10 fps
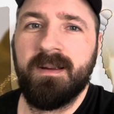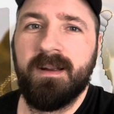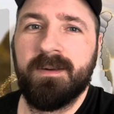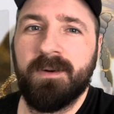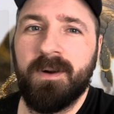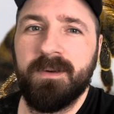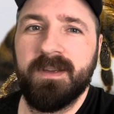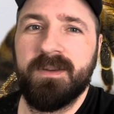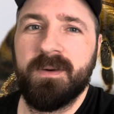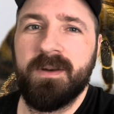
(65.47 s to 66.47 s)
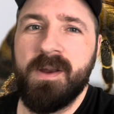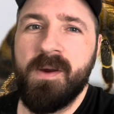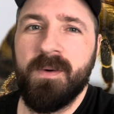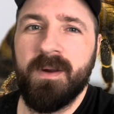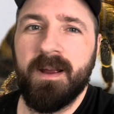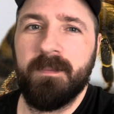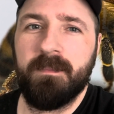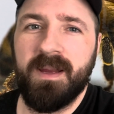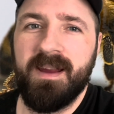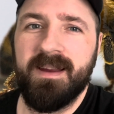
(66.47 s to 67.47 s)
and grows into a new
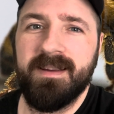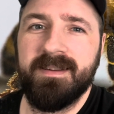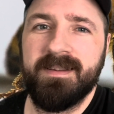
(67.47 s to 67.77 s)
bee.